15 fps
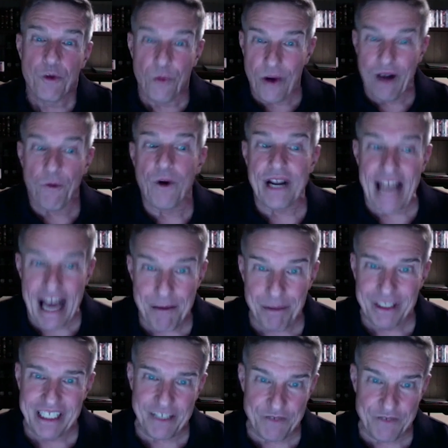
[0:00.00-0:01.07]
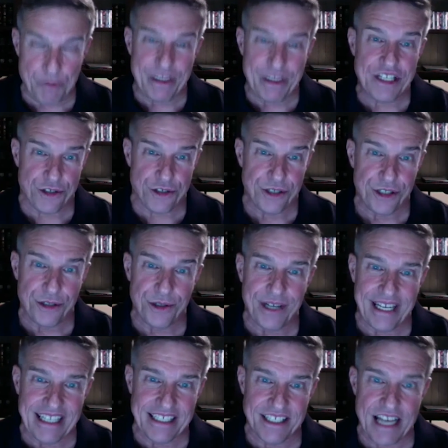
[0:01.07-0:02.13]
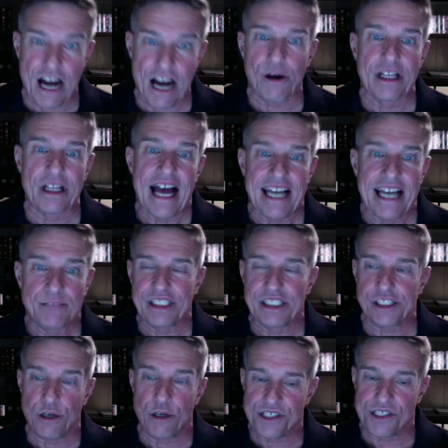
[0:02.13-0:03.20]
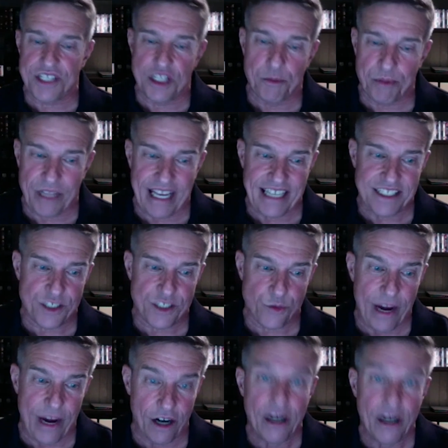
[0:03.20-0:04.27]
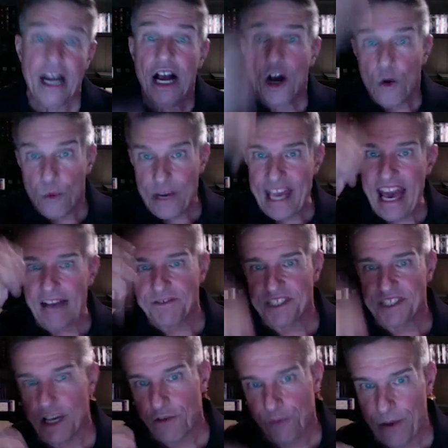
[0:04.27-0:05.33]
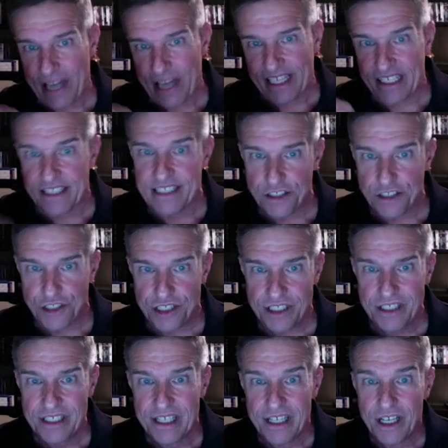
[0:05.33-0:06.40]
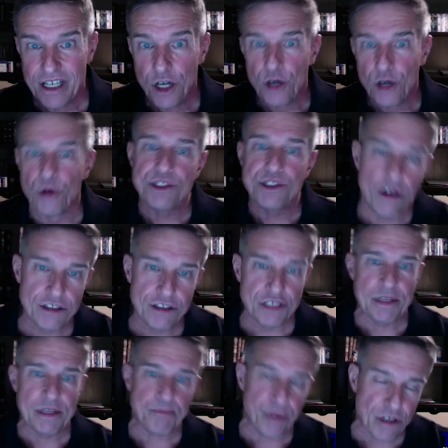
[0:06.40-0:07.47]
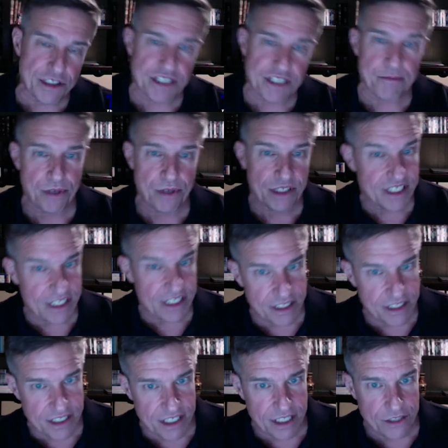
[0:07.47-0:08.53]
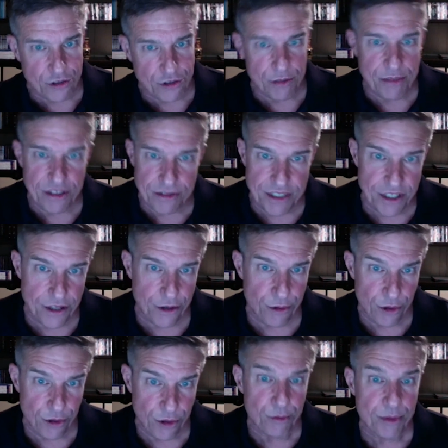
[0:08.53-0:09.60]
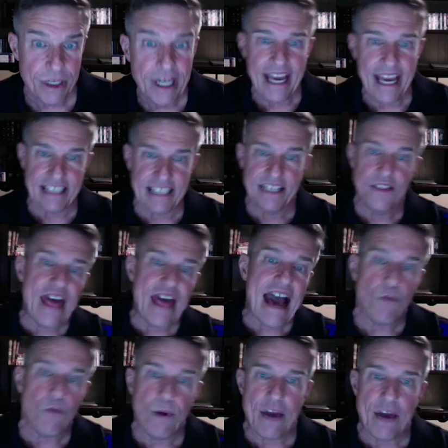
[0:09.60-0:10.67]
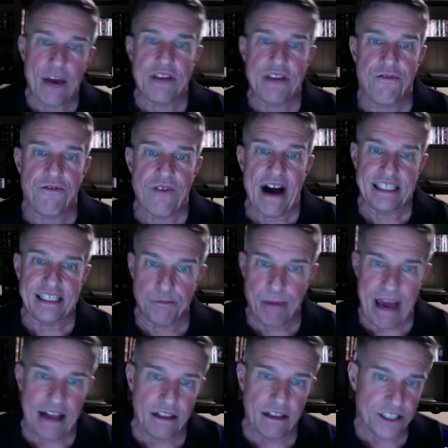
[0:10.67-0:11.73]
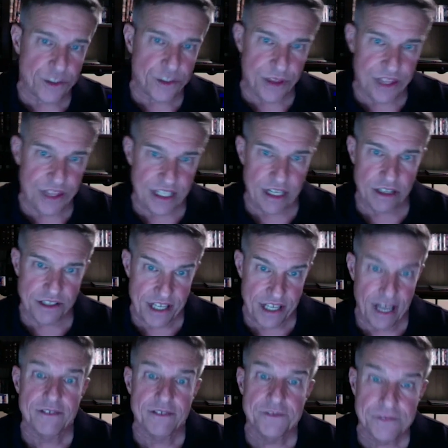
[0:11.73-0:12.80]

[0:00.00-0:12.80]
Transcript: what I believe to be true is our alignment goes to the place where we have self recognition whose ultimate purpose is to contribute to the group. And in that way, we find balance within ourselves,